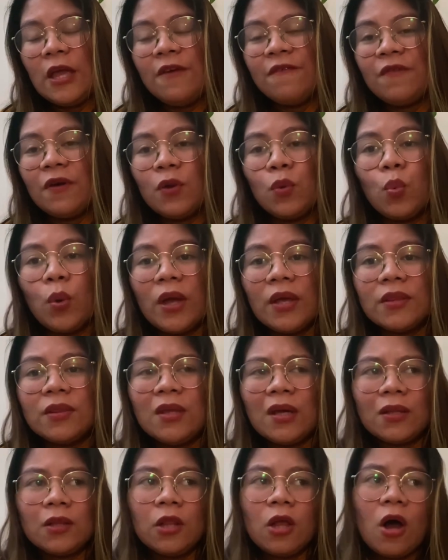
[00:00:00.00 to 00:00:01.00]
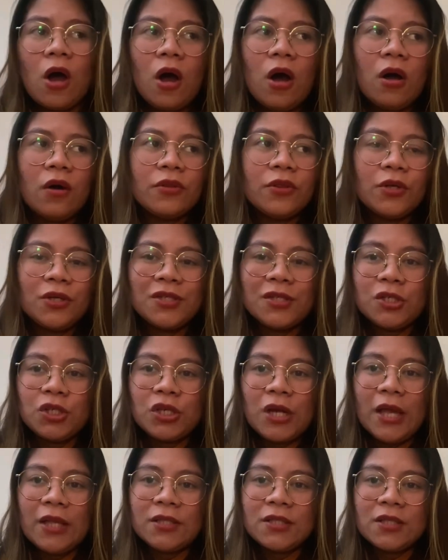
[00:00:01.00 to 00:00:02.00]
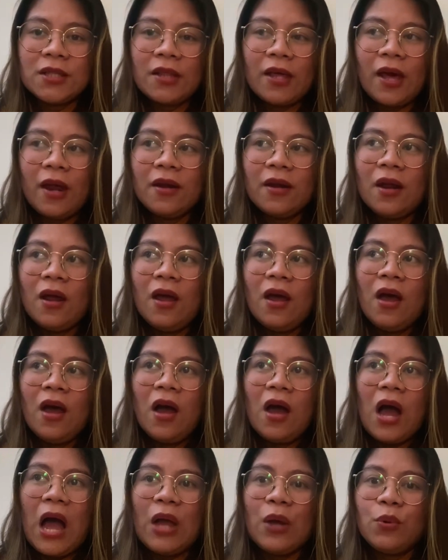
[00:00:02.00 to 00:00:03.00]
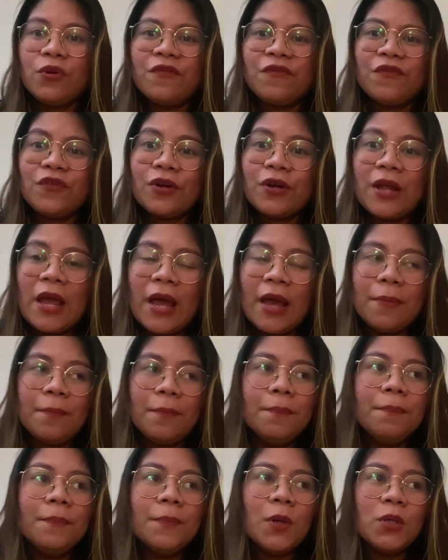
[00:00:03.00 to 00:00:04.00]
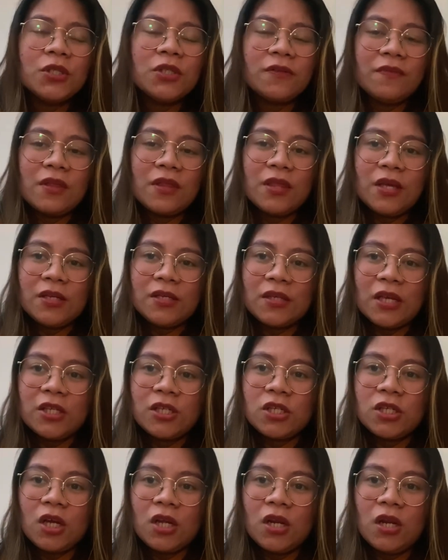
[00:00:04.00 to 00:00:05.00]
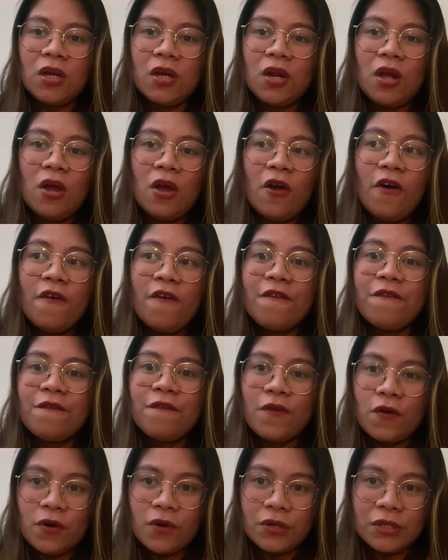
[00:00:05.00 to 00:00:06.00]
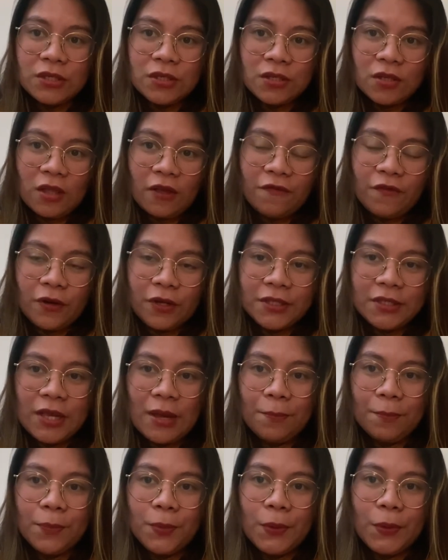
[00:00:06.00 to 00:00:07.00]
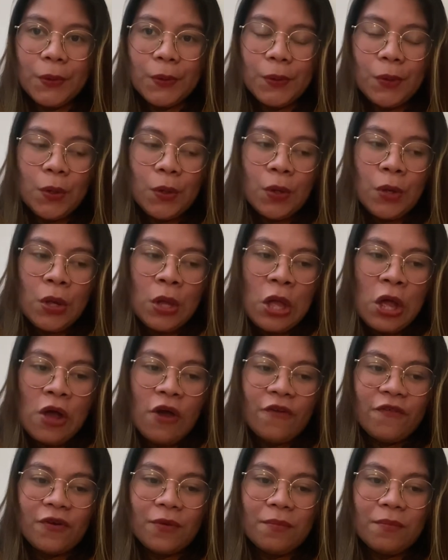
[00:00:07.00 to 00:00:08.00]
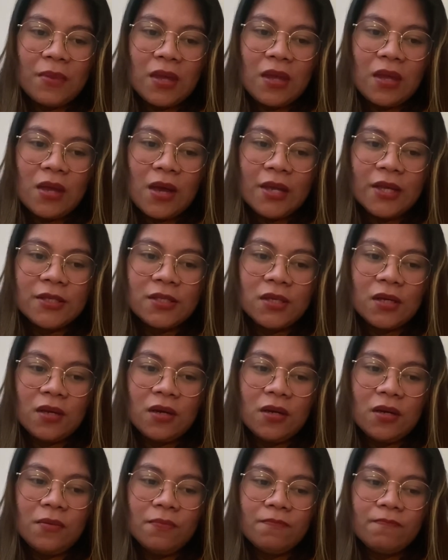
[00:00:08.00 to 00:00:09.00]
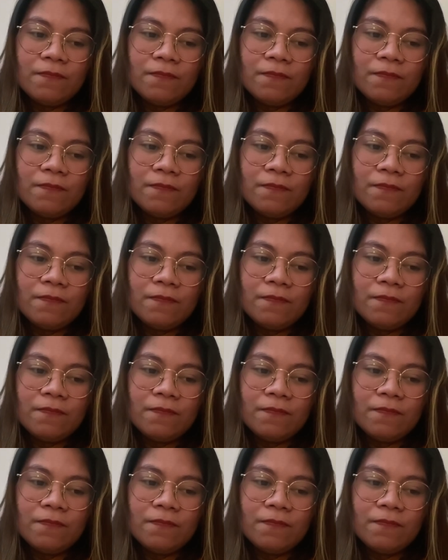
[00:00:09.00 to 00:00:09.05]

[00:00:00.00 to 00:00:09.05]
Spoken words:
I wait that long, there's a chance that I would forget most of the things I studied first. Like for example, for me, I studied